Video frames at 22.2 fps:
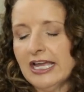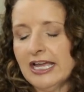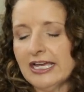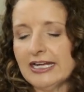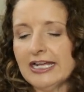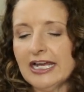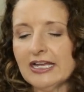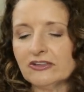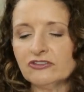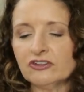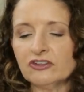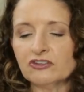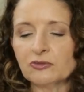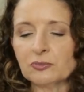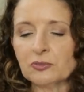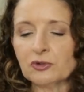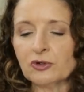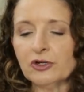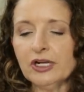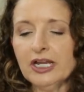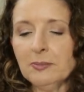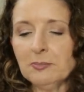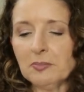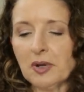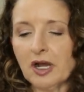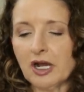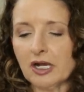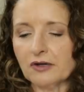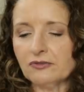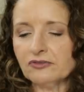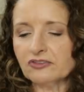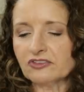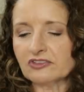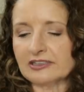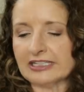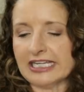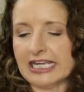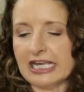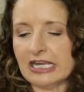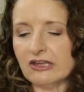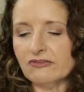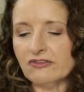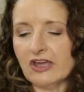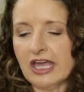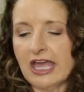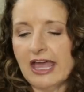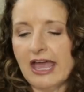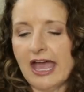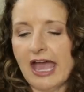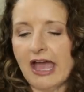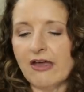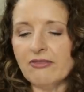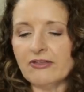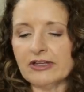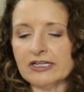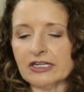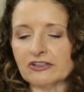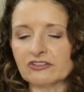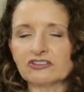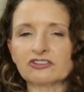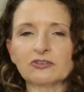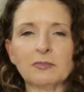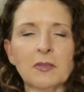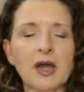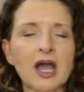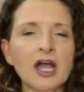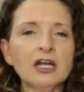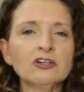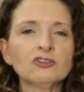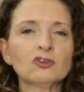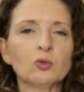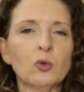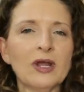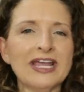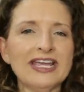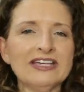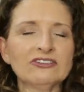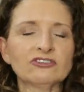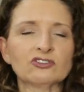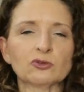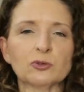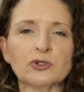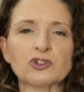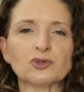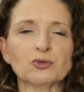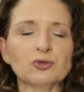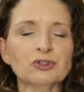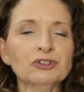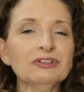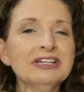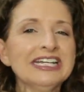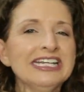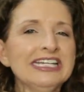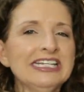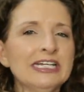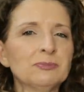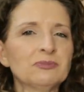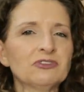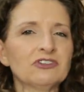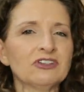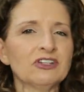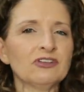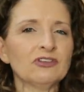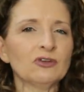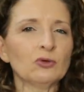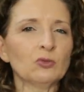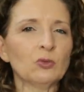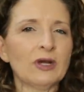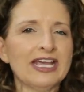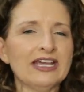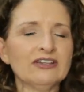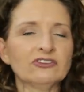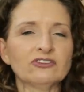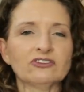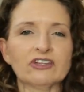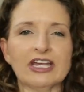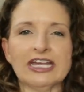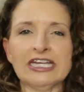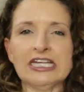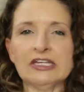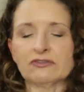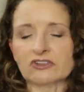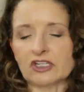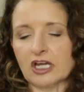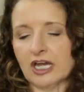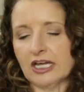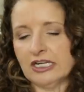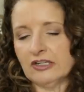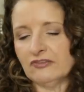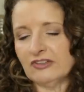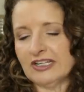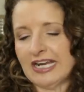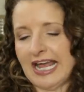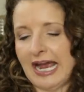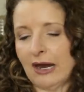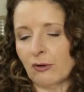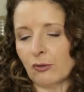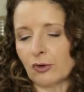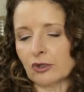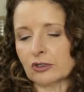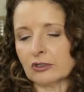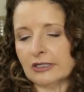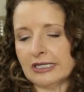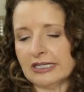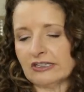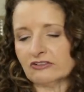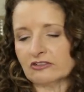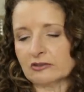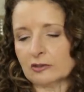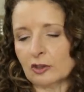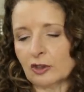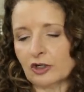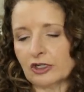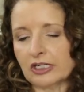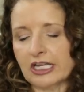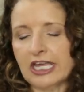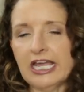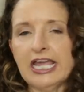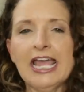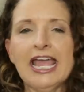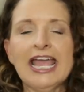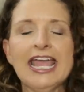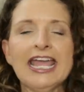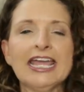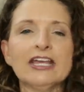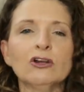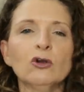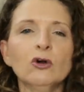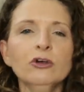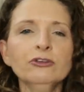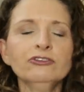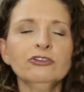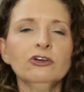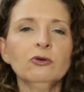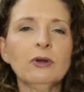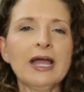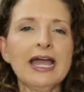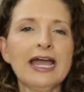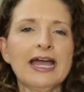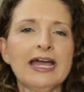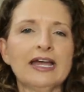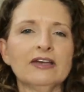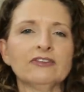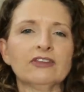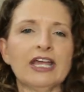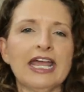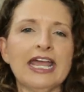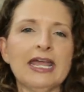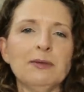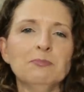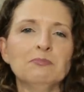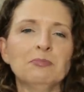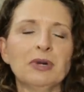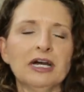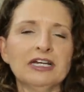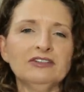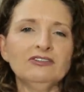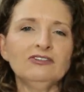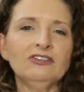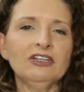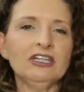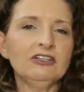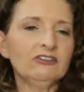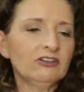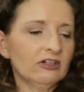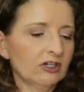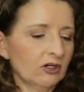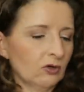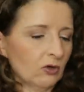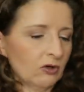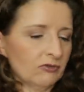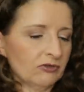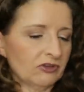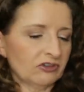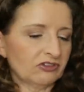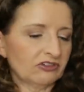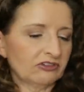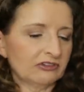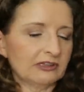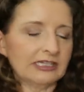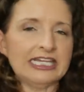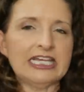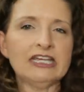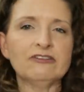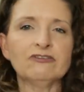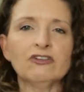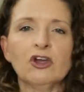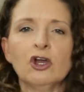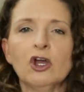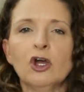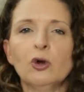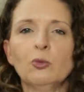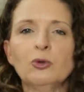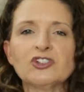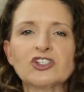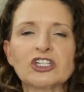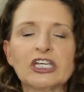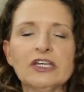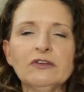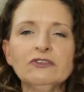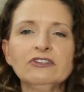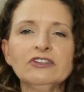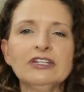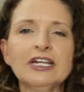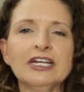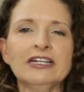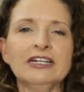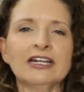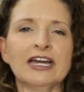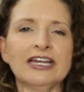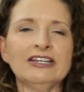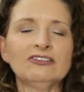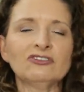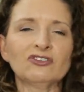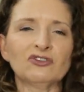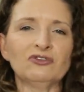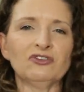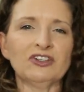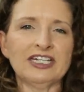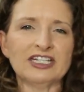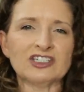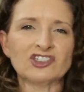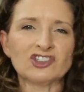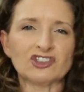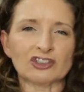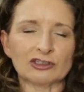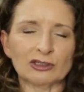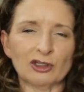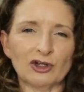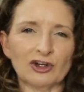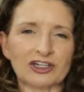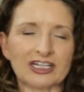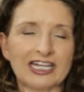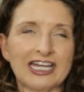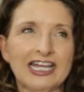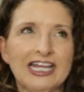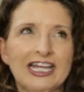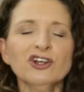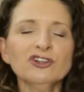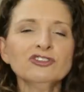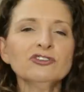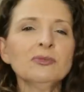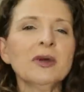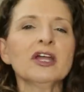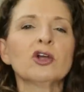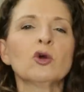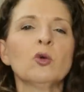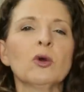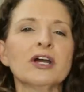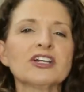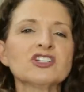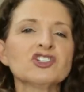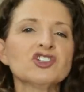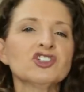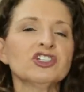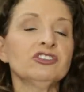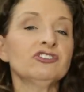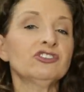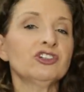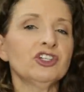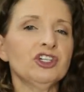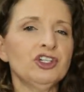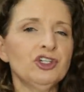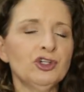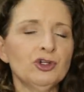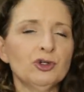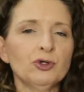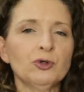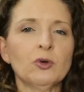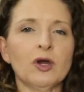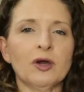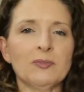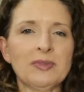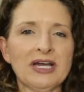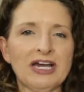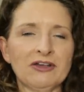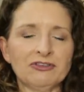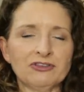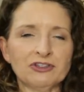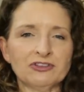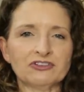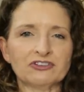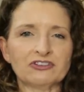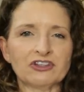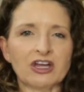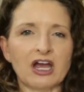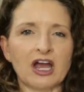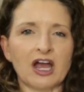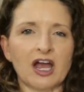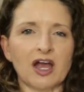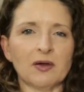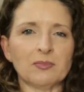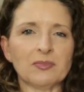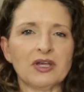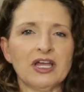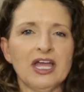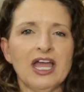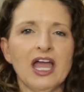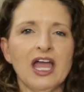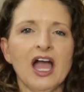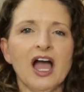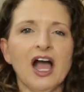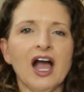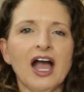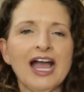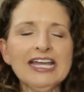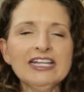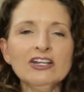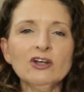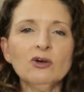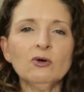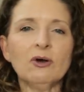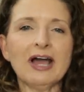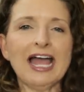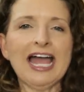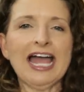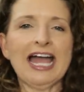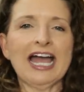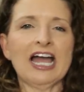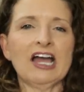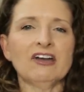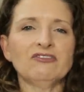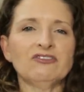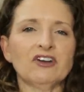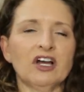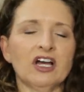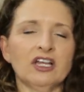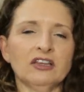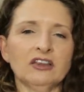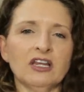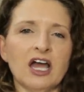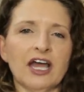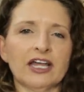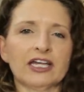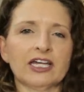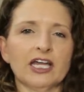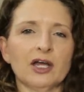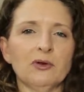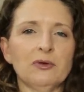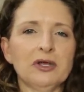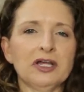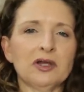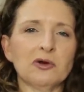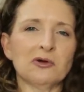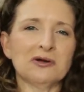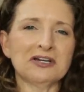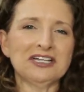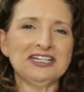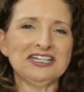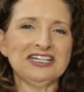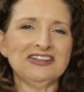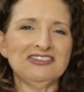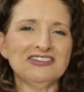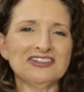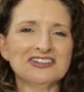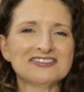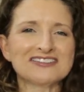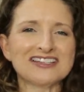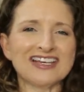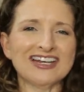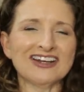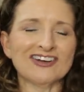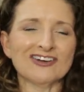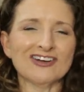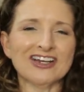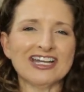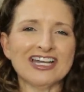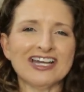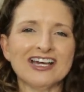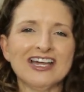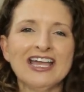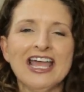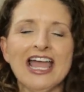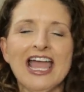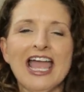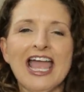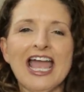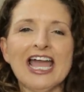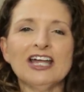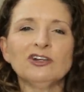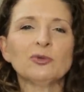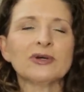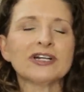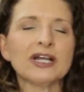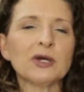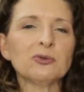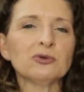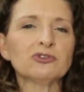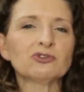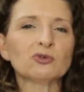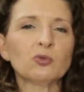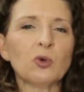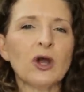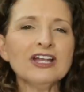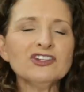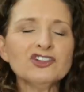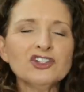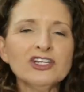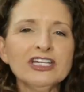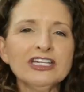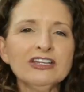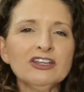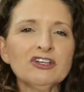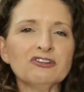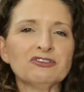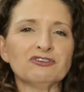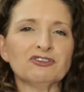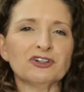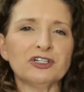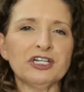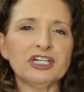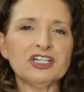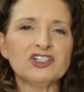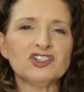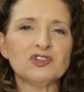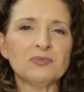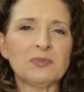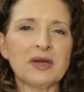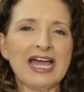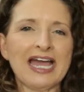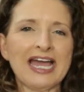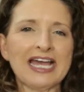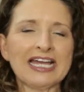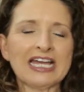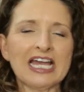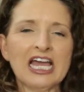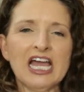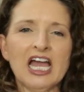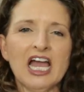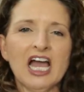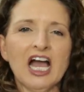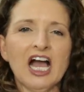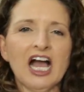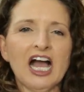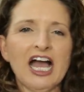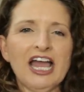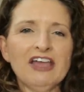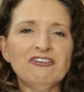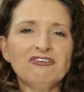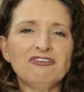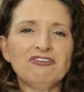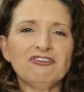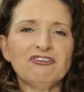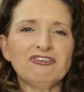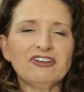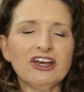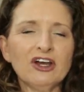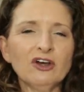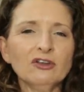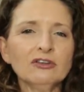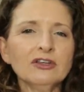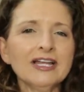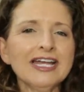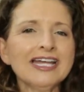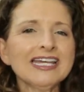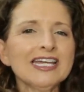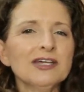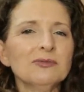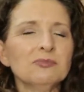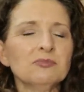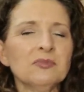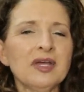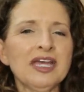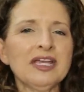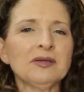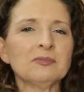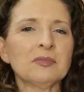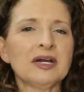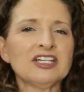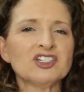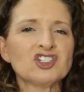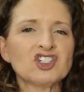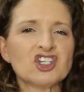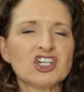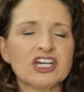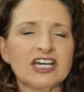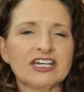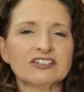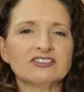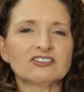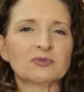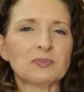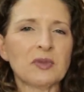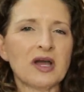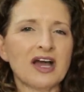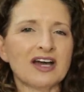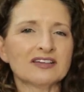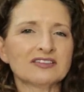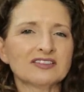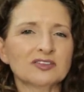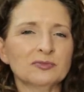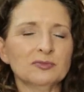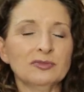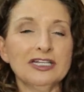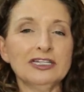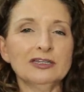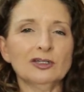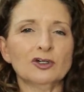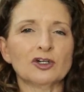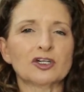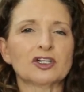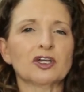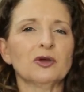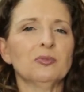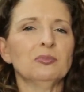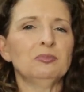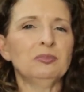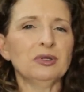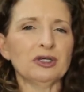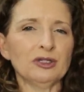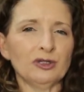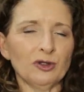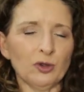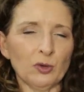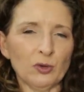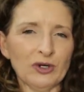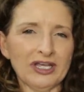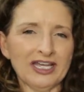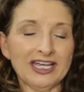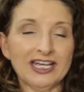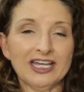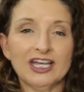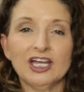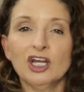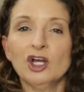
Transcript: It has this pretty puff sleeve and then a smocked waist, which really nips in the waist and gives kind of an hourglass look. It also has a button detail on the sleeve, which gives it a nice finished look. Here's my question to you about this top. I don't have a lot going on in this area, and when I was watching the footage back, I felt like it made my chest possibly look billowy,